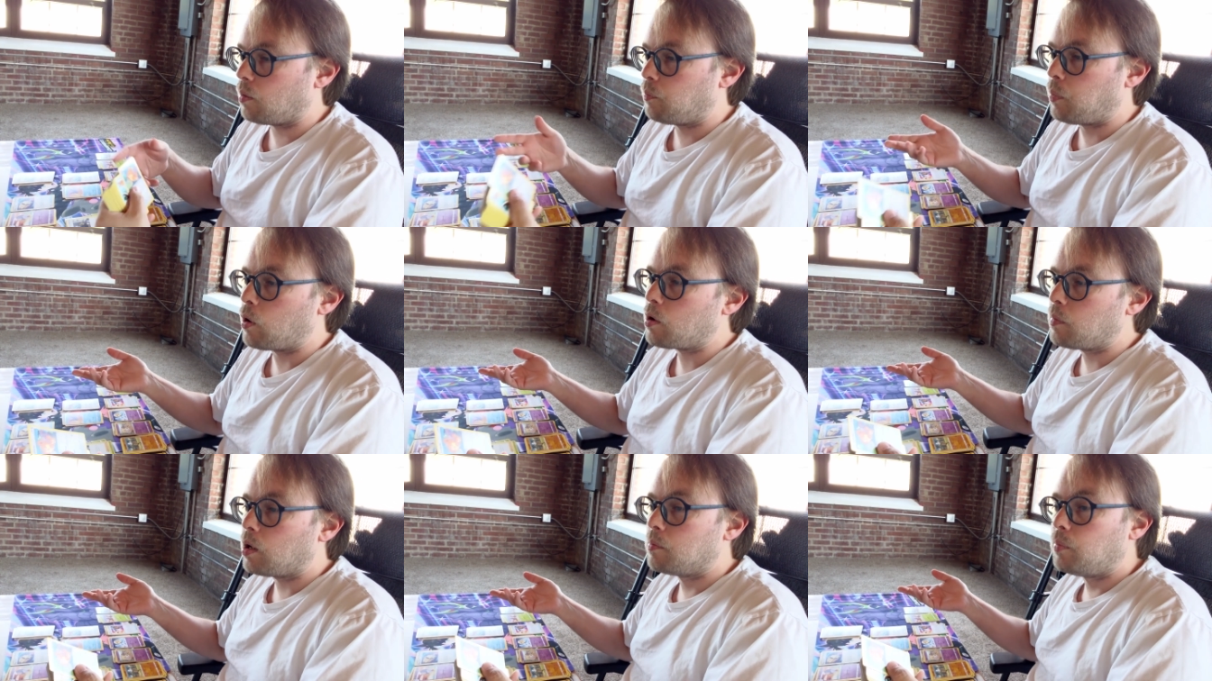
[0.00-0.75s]

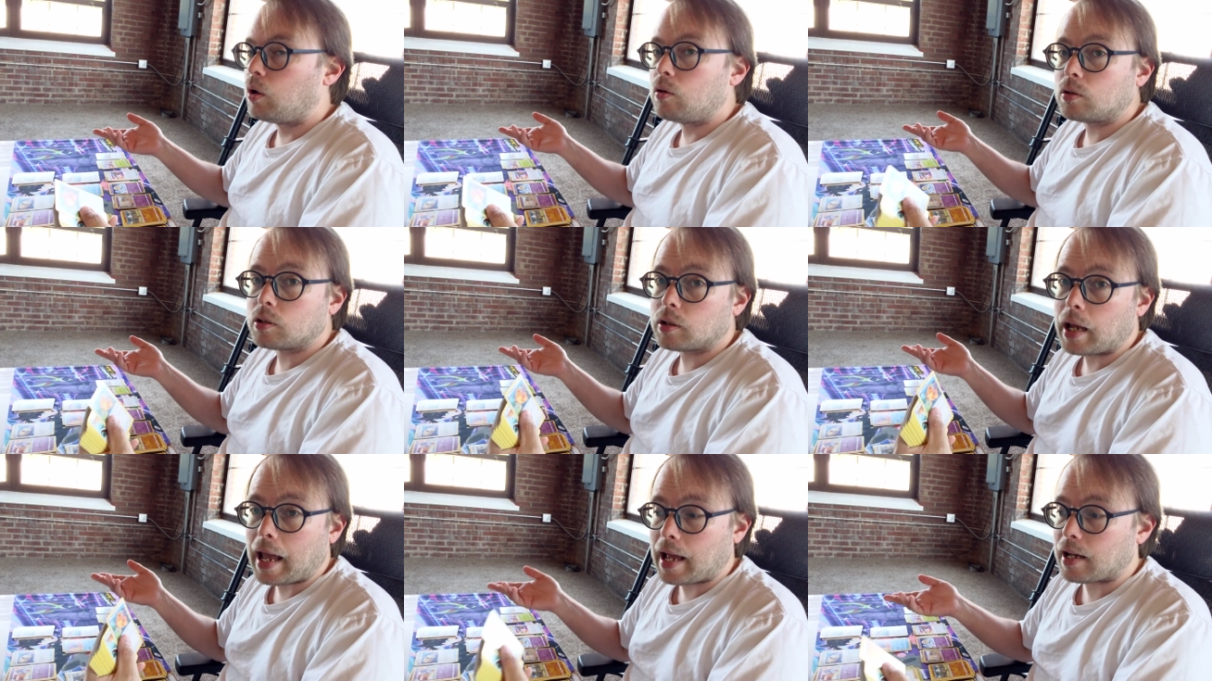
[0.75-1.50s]
Pokemon Bulk
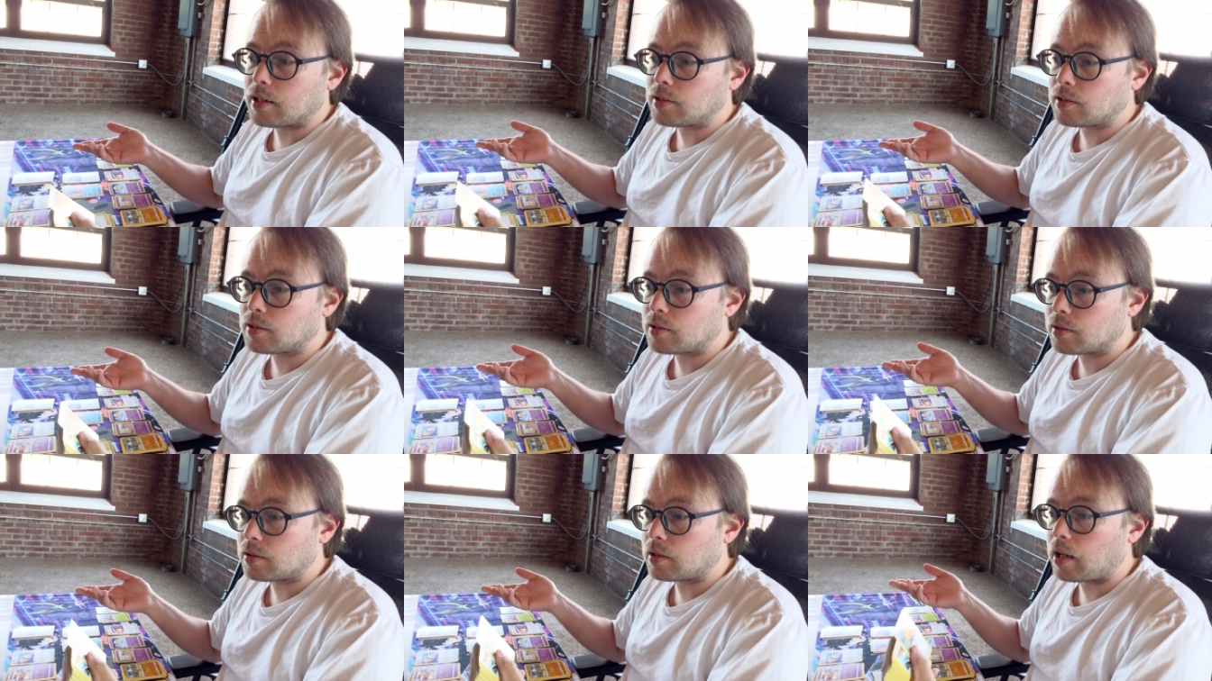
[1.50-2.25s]
has
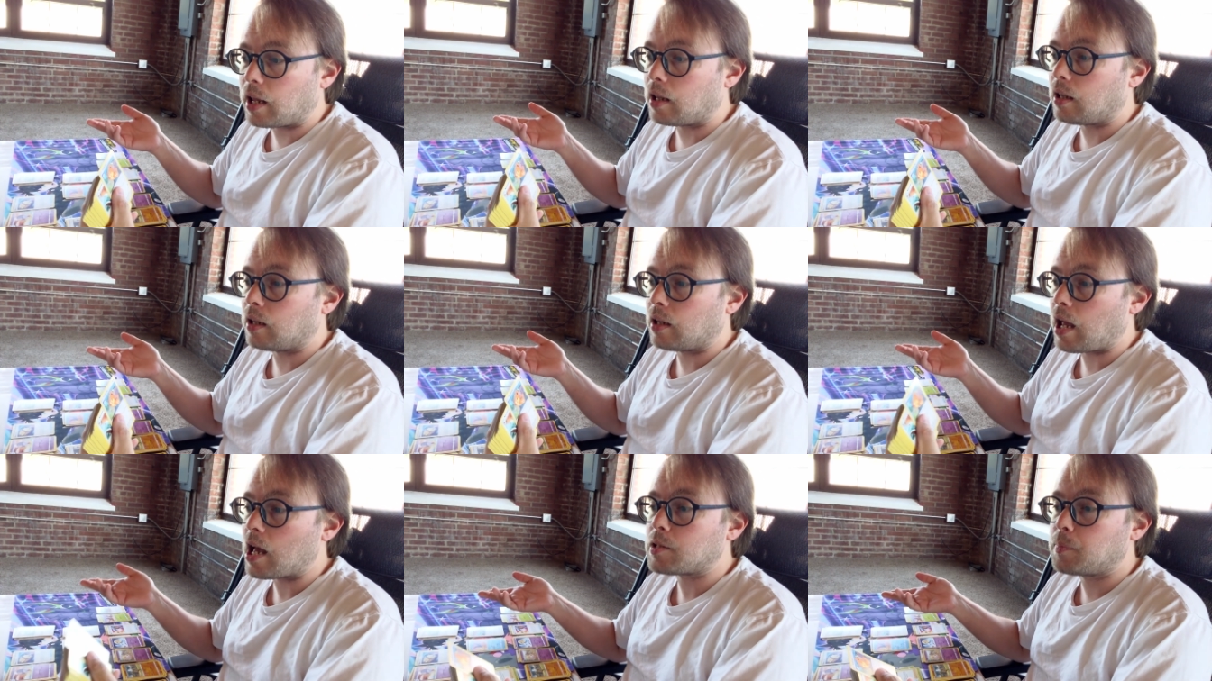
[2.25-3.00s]

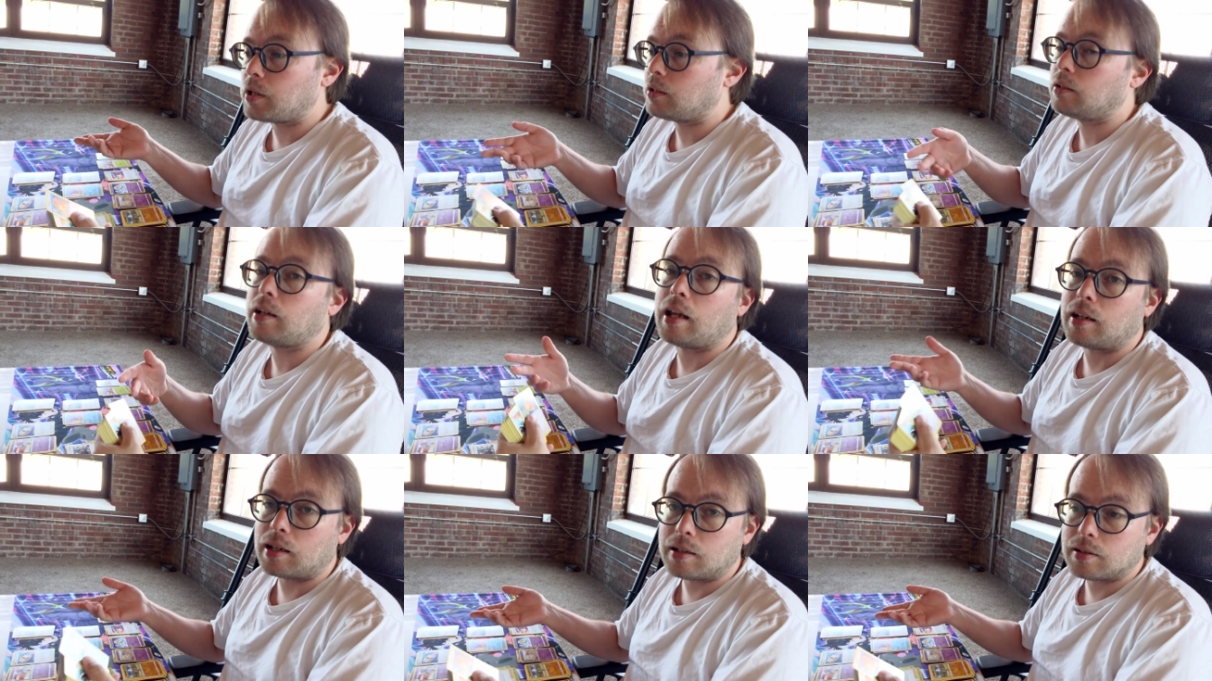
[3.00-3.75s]
been and
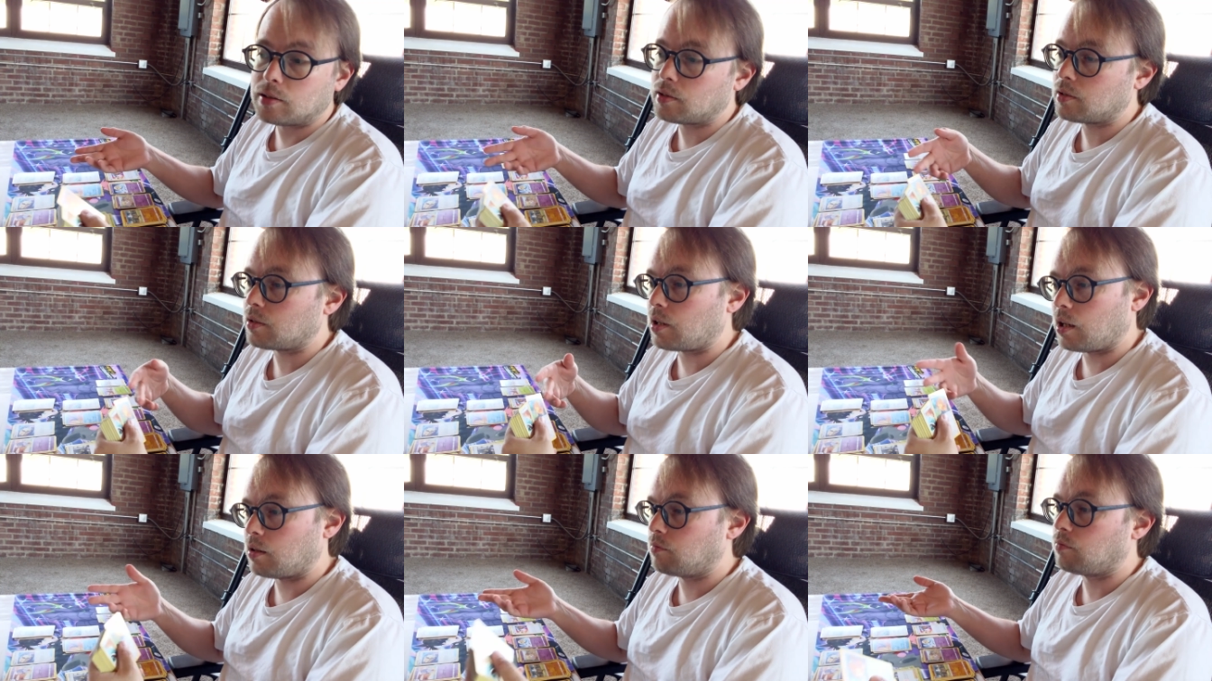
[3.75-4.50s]
is
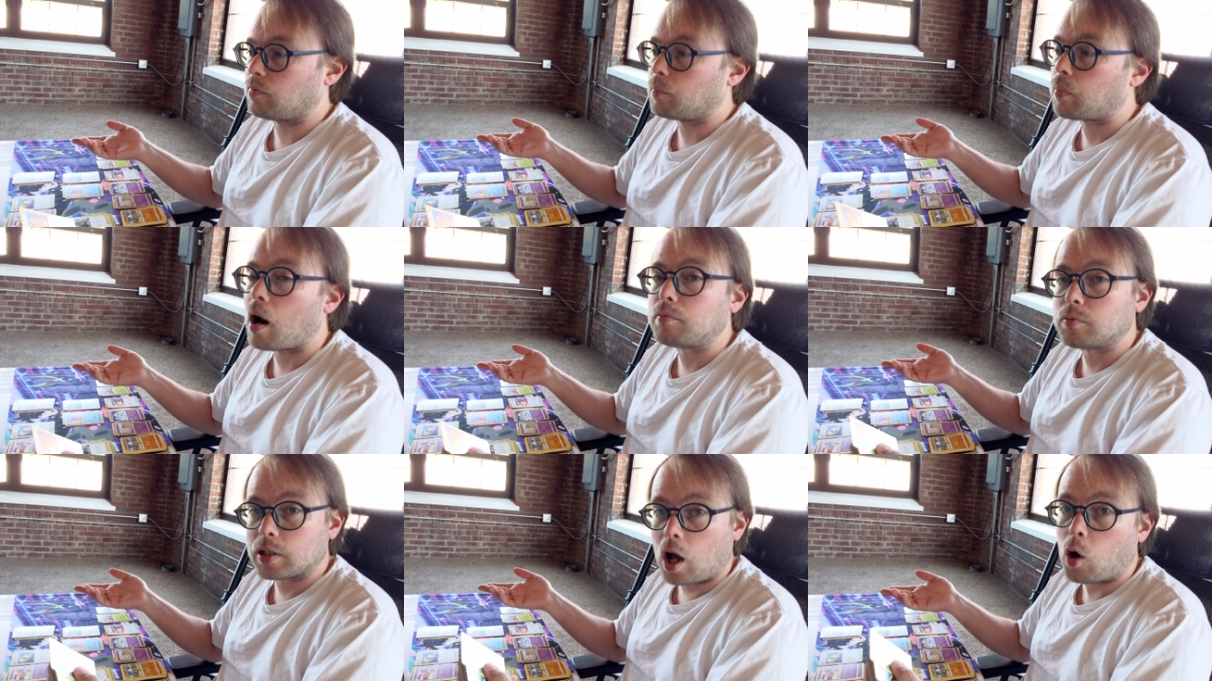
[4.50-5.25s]
and
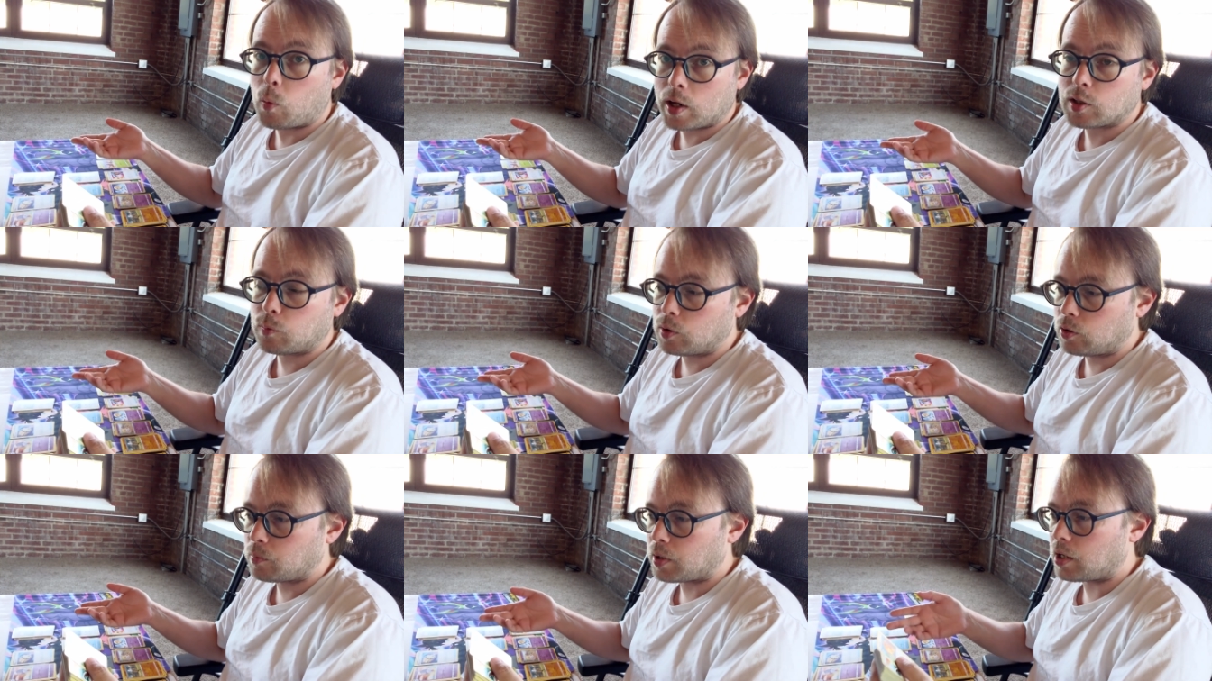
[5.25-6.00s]
probably always
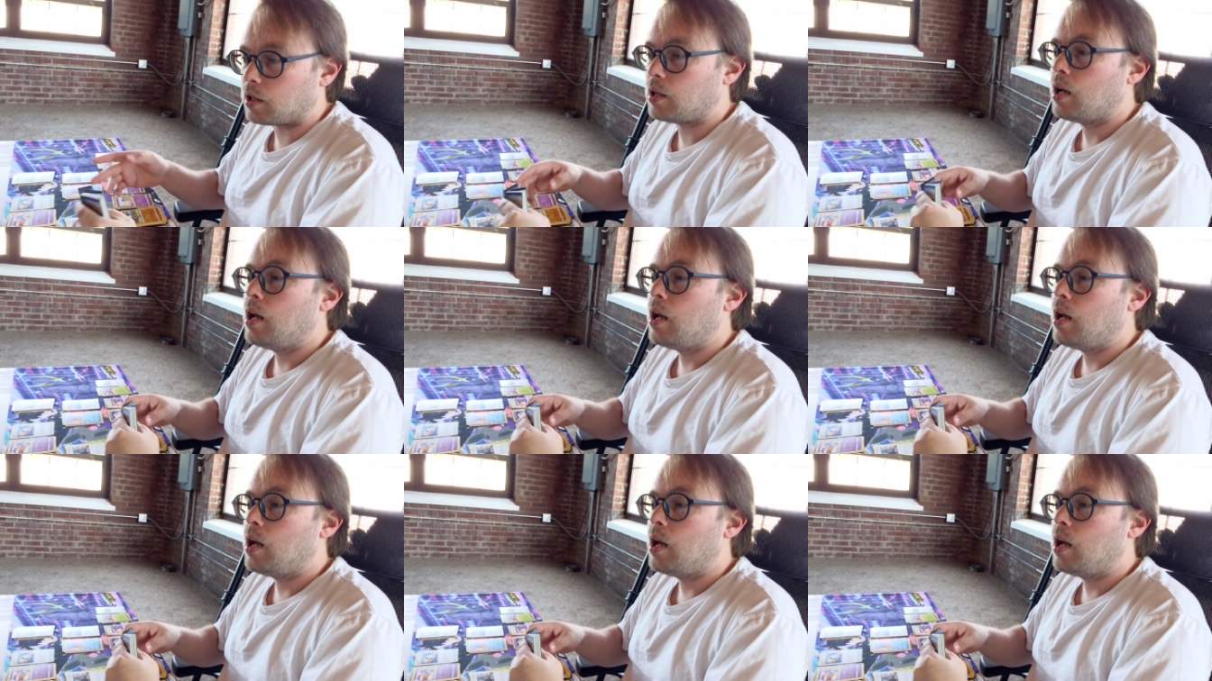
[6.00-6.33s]
will be